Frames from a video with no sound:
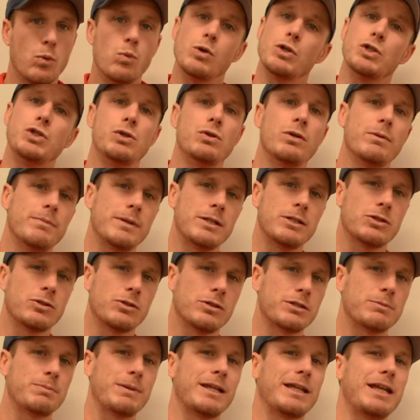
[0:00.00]
Would you administer
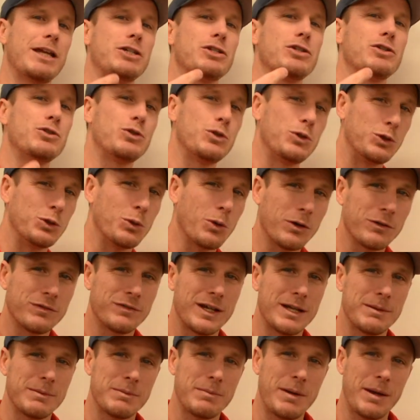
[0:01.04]
this medication to your
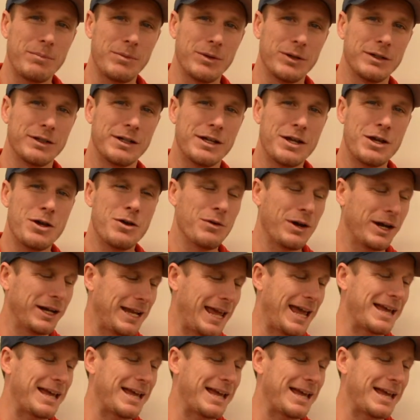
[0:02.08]
family member, right?